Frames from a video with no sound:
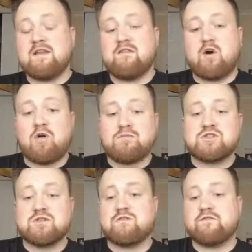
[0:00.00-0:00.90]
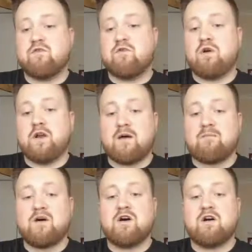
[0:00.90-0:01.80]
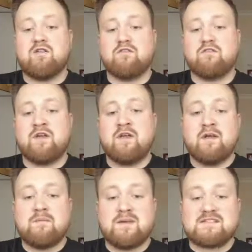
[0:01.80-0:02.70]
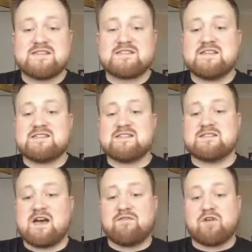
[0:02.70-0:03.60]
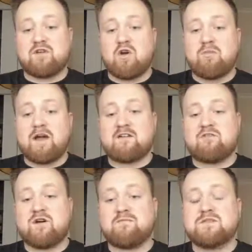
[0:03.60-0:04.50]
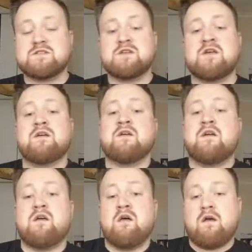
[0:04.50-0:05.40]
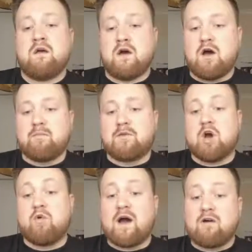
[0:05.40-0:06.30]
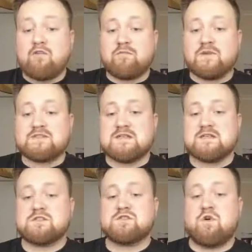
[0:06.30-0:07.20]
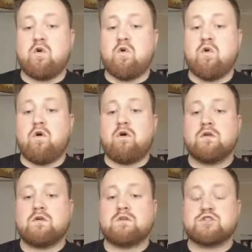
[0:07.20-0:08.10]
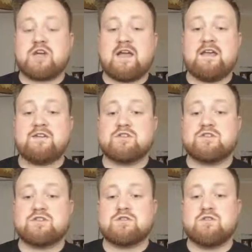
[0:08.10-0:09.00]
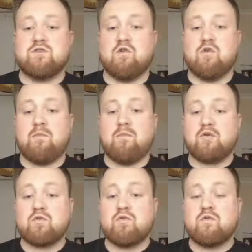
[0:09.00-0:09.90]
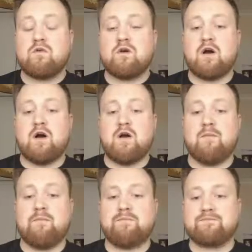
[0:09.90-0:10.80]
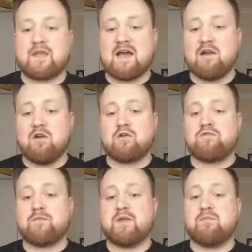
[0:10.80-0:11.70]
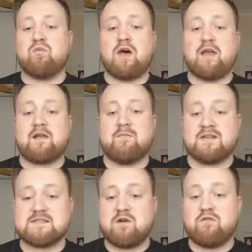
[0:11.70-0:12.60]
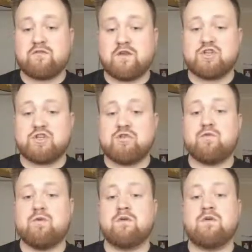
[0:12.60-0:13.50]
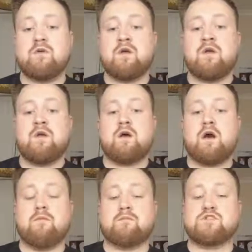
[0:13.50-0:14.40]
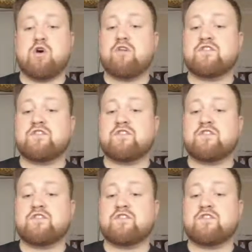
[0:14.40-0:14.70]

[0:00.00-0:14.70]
the option for a number of businesses is either go bankrupt, go out of business, or change your model, and look for people like myself and you to offer